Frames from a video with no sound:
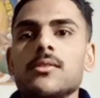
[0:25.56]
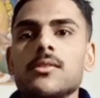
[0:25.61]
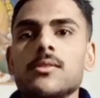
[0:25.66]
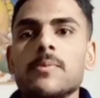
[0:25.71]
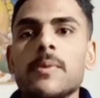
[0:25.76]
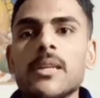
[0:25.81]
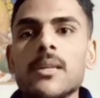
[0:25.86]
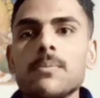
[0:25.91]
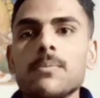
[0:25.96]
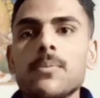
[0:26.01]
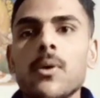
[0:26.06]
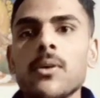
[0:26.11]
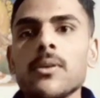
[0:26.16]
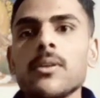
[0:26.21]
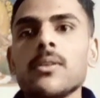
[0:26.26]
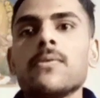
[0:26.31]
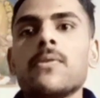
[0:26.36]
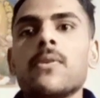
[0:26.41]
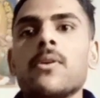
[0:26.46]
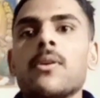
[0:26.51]
It is
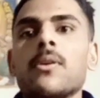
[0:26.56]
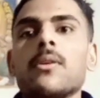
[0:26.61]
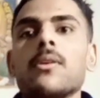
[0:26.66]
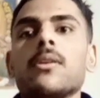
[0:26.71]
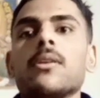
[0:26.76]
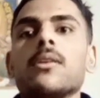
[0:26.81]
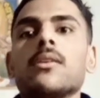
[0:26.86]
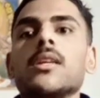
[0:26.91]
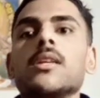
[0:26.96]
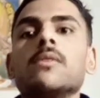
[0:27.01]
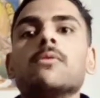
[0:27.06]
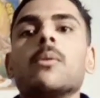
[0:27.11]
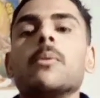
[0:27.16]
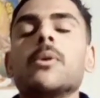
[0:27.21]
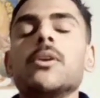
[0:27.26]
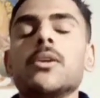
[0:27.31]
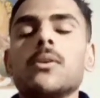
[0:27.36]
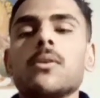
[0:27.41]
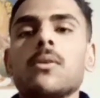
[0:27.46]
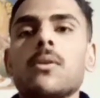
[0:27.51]
very important for
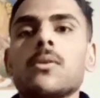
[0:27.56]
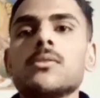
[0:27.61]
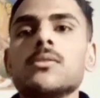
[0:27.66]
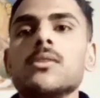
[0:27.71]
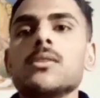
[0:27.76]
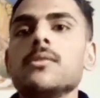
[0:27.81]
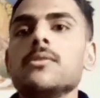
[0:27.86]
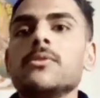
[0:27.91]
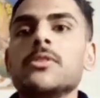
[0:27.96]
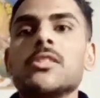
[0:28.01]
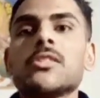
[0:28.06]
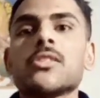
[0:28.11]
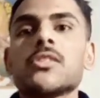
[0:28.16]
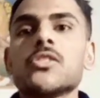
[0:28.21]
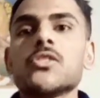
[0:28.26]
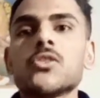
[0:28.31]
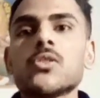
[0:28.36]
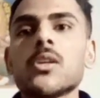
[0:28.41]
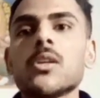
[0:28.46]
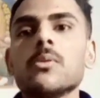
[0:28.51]
environment ecology
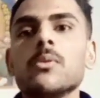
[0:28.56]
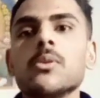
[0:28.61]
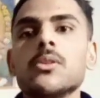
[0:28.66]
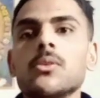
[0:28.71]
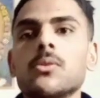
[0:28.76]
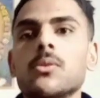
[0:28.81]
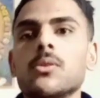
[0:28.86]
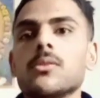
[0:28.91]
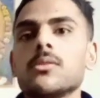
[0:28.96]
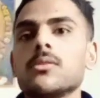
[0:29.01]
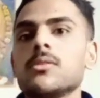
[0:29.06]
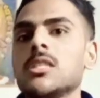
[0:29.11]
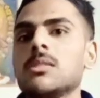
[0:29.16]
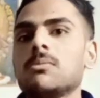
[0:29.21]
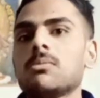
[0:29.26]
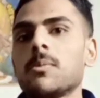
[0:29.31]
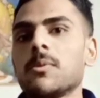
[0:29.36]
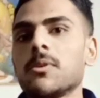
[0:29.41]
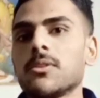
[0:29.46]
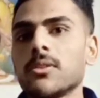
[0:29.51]
which is concerned with
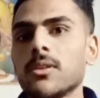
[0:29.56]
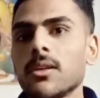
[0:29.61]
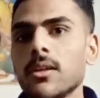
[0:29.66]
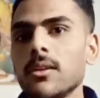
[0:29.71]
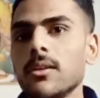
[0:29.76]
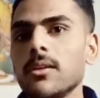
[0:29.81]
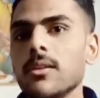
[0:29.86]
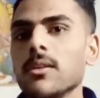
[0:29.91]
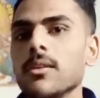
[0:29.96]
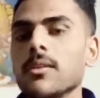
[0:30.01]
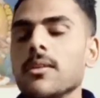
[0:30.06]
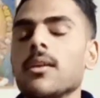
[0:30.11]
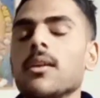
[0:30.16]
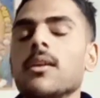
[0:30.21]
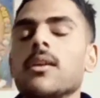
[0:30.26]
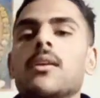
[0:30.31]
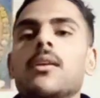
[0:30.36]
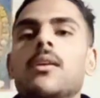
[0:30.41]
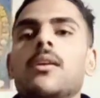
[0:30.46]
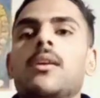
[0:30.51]
your this paper
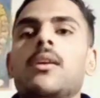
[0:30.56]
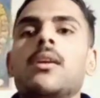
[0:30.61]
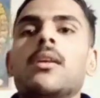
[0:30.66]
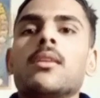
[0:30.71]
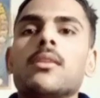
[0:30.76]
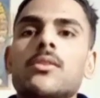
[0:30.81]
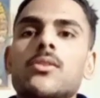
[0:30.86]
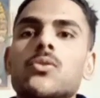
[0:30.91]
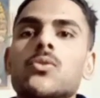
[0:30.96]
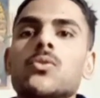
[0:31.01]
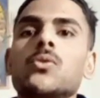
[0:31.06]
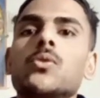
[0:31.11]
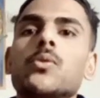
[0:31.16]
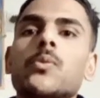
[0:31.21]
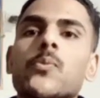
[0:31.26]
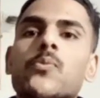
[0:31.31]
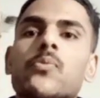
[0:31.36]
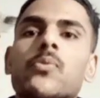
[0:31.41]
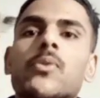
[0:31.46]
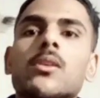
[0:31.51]
third. And
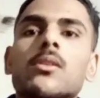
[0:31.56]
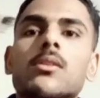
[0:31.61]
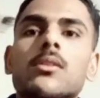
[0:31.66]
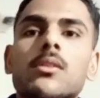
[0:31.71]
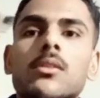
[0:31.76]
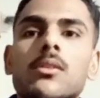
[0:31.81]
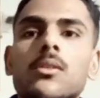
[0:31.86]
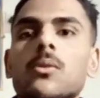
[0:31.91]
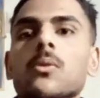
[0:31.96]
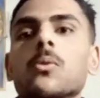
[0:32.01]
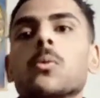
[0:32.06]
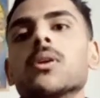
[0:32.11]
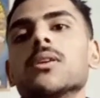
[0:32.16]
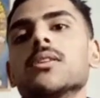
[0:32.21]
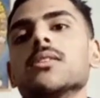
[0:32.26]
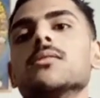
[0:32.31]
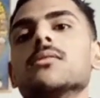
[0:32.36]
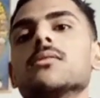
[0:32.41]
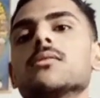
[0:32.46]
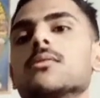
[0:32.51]
so,
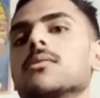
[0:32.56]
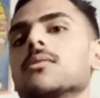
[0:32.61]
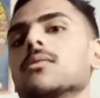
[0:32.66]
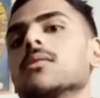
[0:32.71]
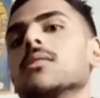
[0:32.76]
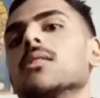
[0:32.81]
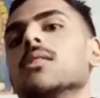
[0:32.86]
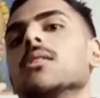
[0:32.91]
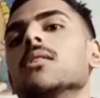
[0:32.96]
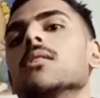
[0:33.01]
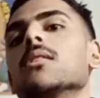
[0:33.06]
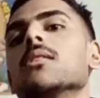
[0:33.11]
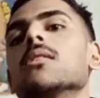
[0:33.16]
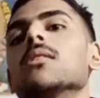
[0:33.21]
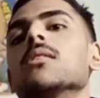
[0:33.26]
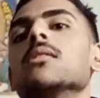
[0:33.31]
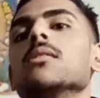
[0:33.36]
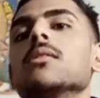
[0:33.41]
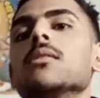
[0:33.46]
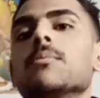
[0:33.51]
what is
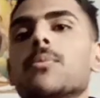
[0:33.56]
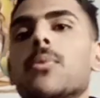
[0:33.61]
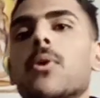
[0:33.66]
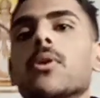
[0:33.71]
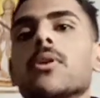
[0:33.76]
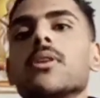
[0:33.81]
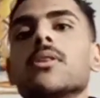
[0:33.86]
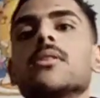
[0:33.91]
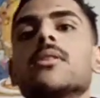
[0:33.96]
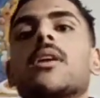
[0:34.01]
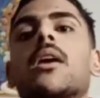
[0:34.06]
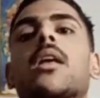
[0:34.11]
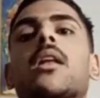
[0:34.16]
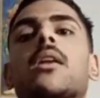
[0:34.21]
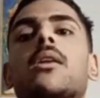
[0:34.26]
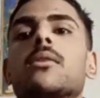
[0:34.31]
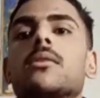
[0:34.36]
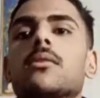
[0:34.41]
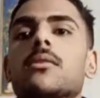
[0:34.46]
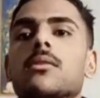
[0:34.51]

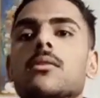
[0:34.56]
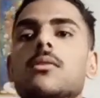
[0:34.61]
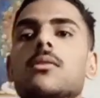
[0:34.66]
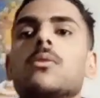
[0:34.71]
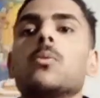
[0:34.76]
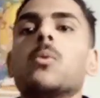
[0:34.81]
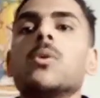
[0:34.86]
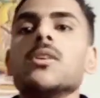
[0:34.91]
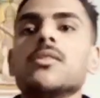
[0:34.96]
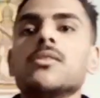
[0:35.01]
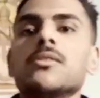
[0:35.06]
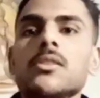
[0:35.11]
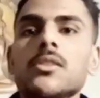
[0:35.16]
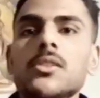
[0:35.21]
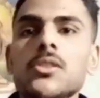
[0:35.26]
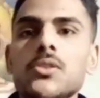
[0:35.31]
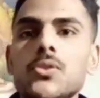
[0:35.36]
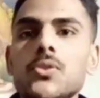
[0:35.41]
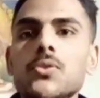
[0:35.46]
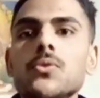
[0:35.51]
important and
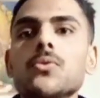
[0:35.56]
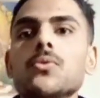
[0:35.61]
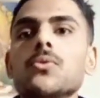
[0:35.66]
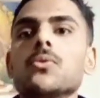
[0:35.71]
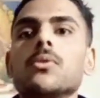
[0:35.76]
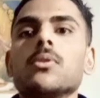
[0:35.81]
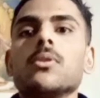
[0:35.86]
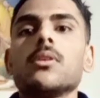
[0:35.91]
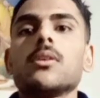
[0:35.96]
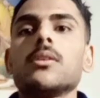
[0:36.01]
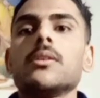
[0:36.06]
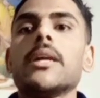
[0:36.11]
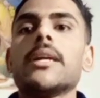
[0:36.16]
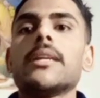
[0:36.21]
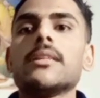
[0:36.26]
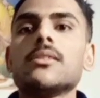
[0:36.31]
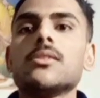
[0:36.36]
what is the issue?